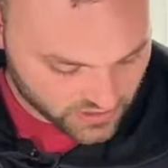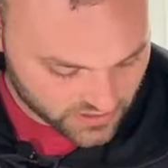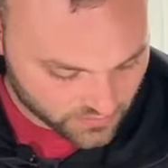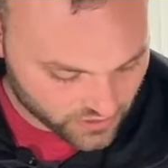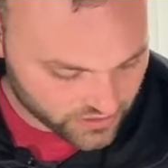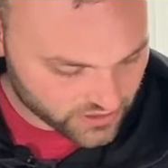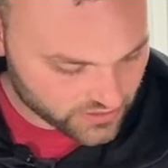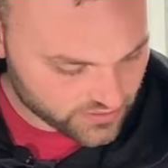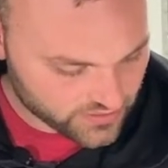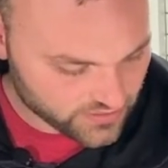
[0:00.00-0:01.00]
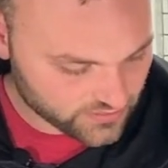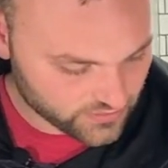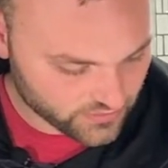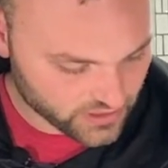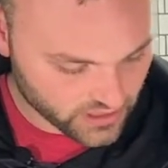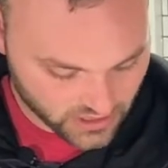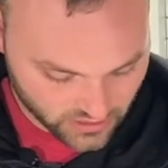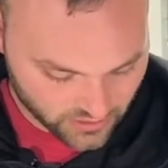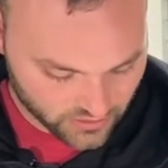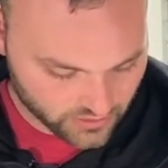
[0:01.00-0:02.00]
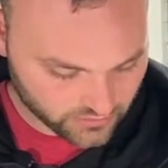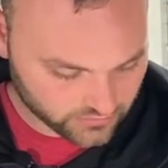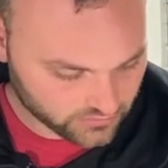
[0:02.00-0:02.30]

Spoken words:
these burn ends right here.